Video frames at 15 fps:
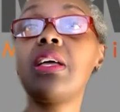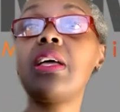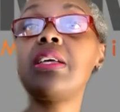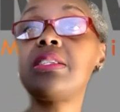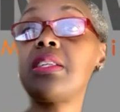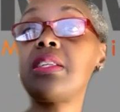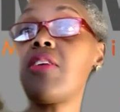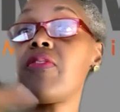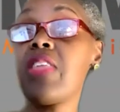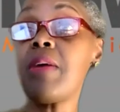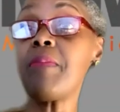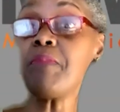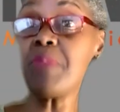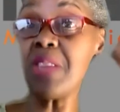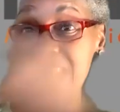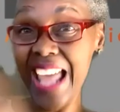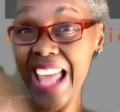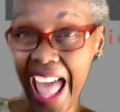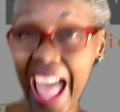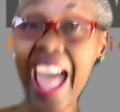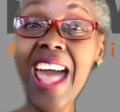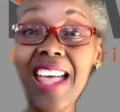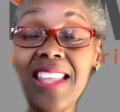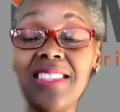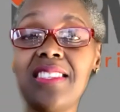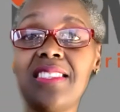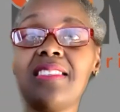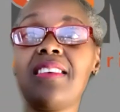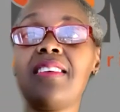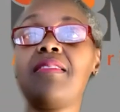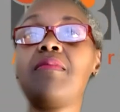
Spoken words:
instead of them being ads,